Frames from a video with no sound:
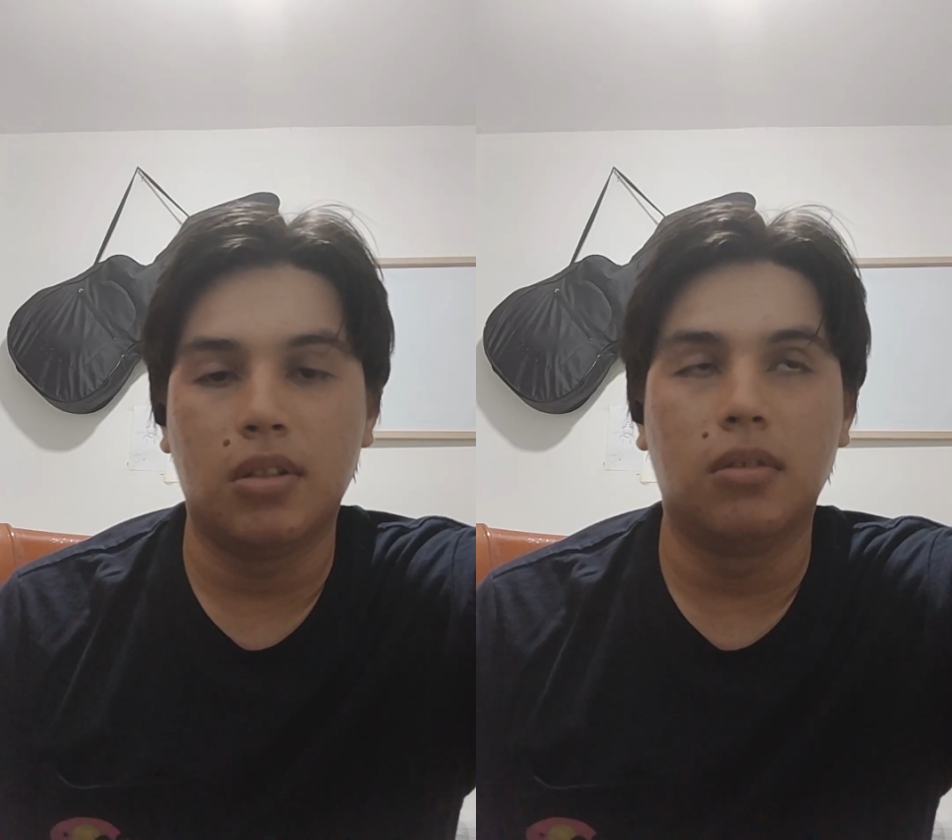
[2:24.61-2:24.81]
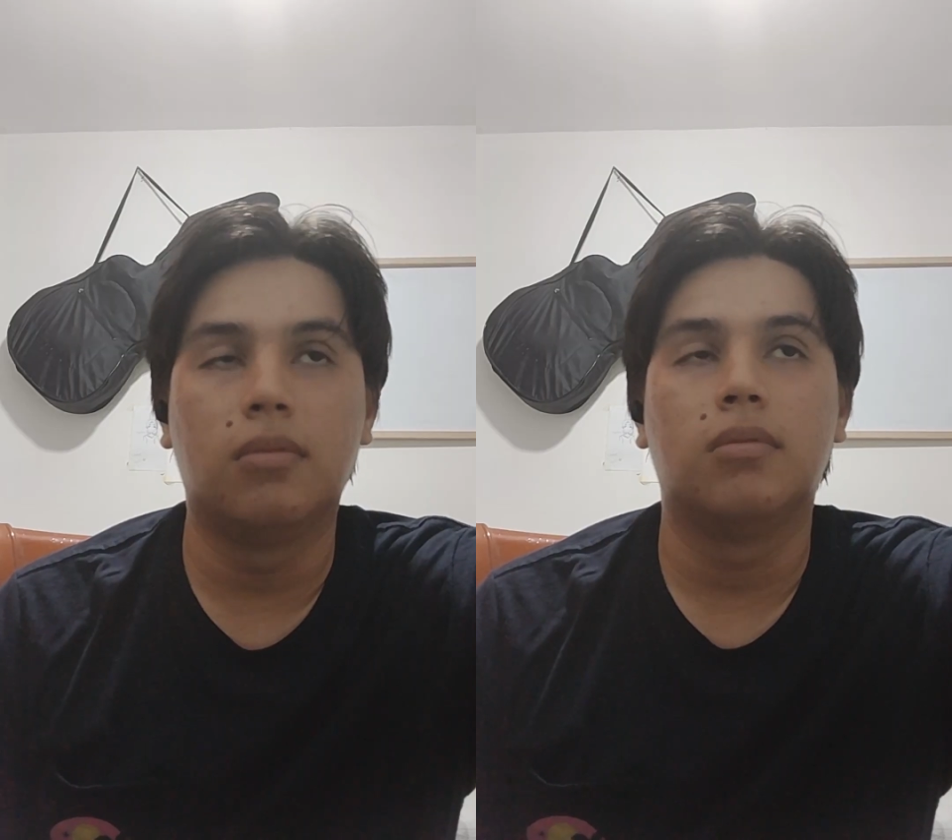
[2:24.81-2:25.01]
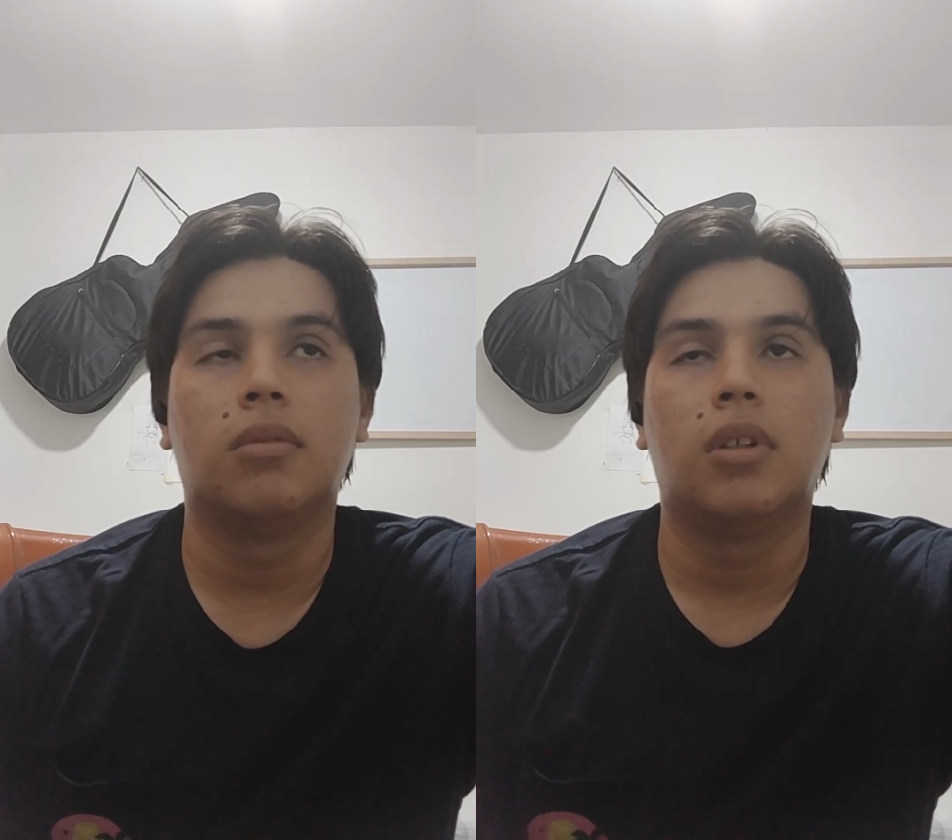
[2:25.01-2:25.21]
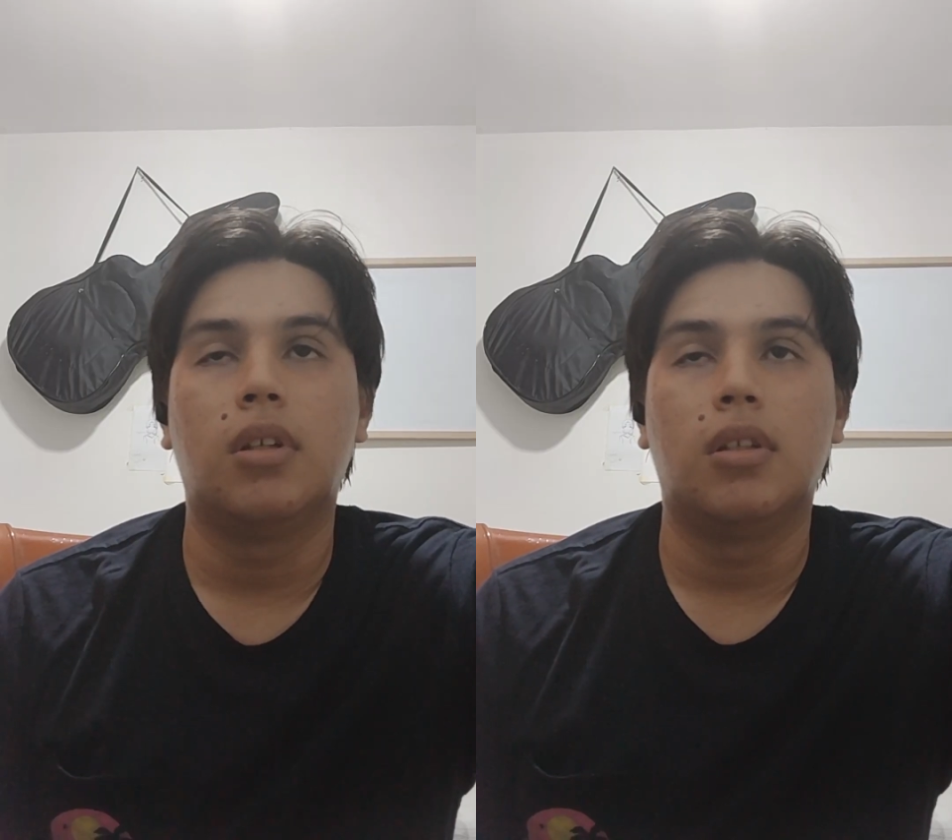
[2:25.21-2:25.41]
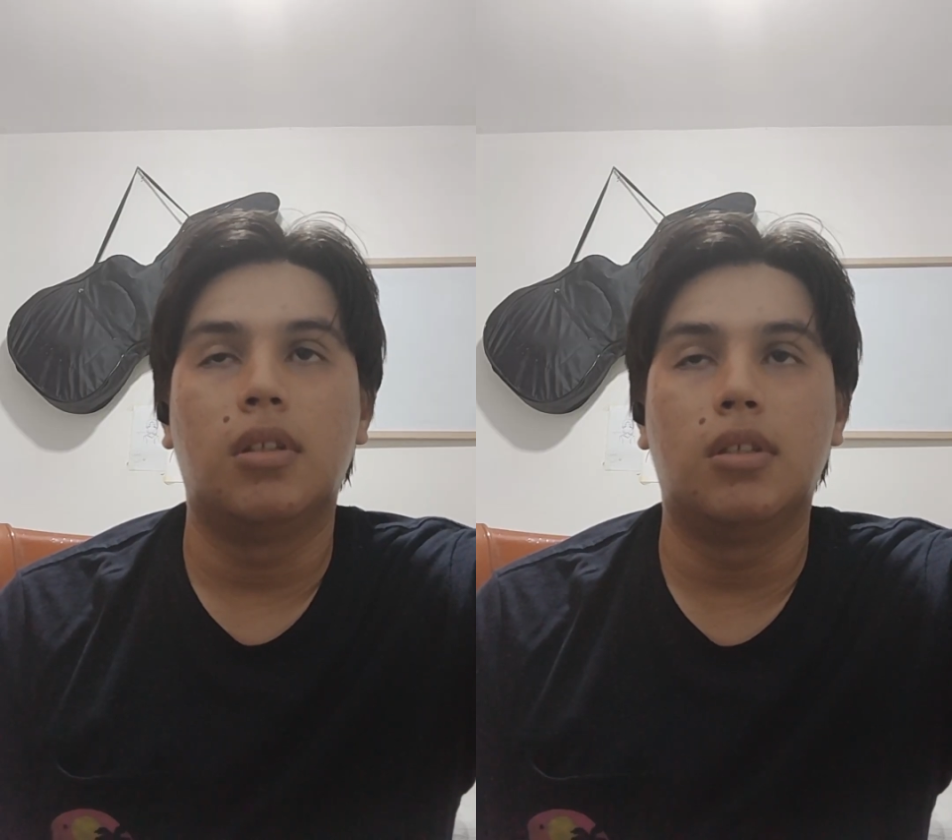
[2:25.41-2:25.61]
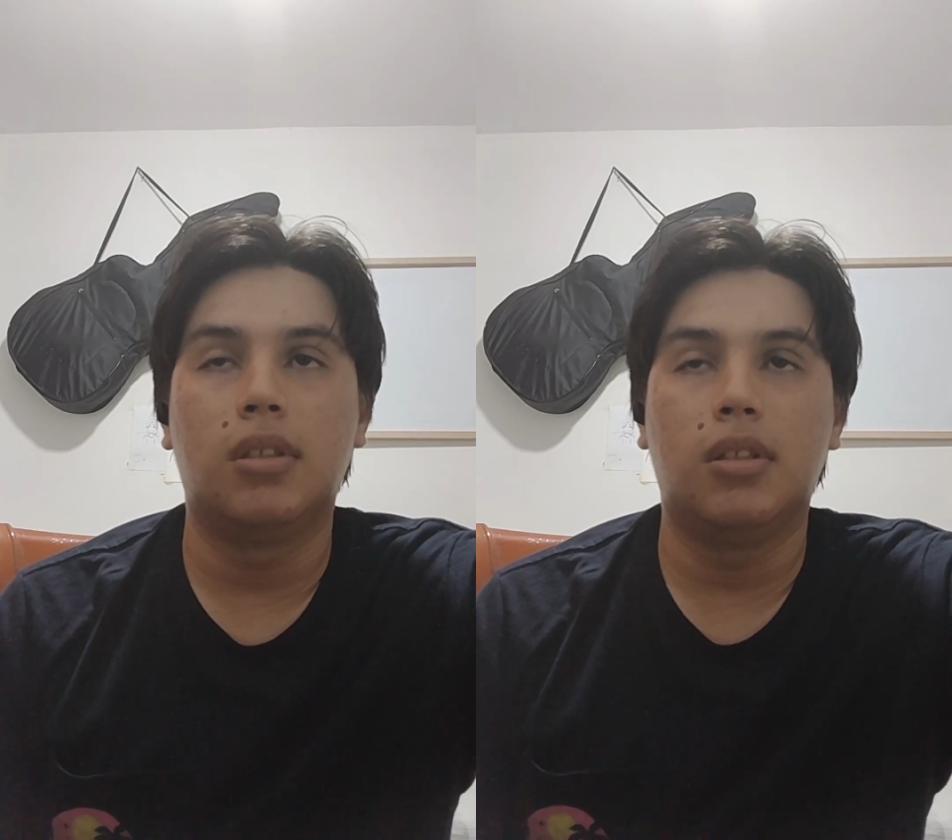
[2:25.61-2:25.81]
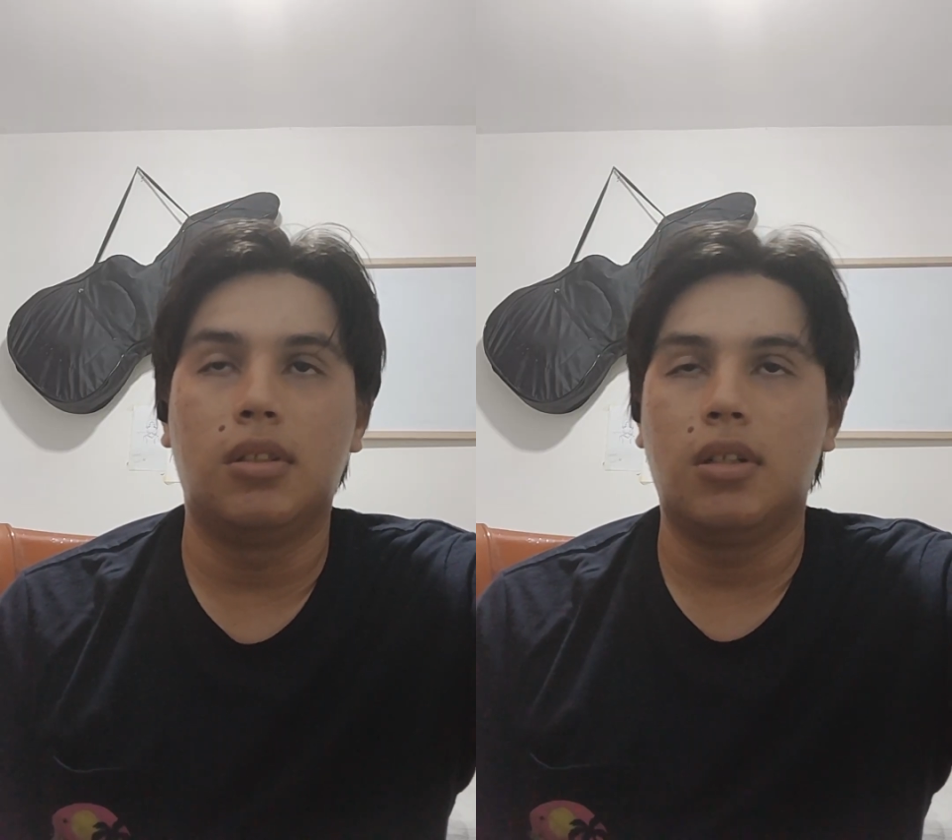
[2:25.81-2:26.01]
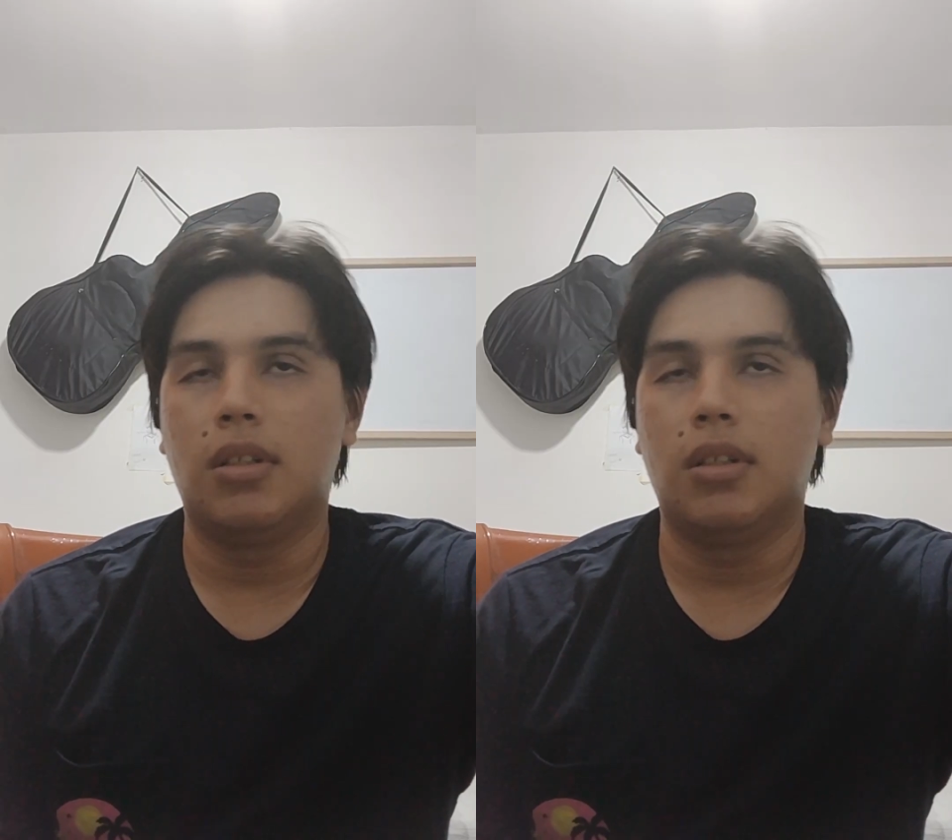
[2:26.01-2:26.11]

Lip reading: This is an example on